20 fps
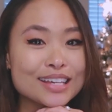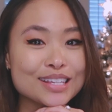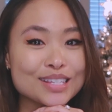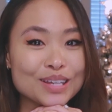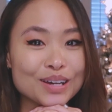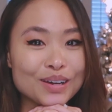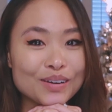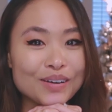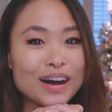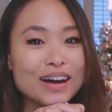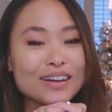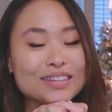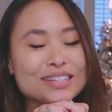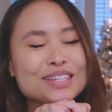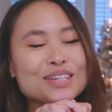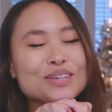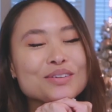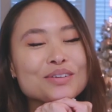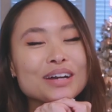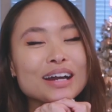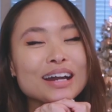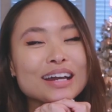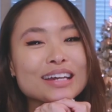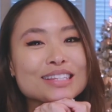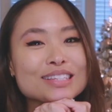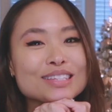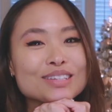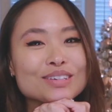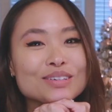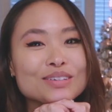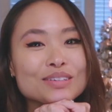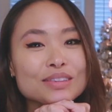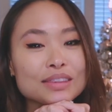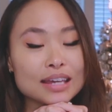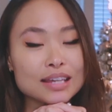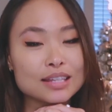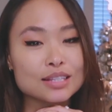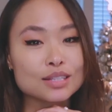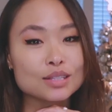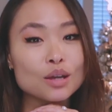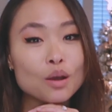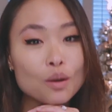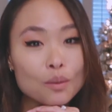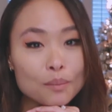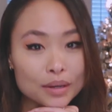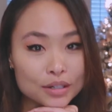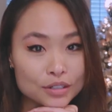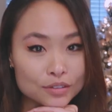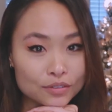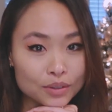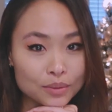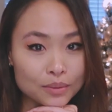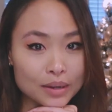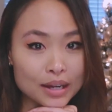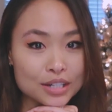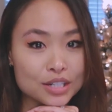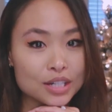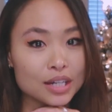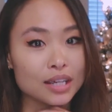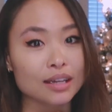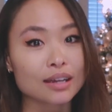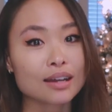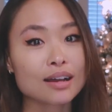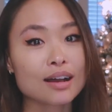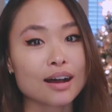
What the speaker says: So I'll see you guys soon. Thanks so much for watching.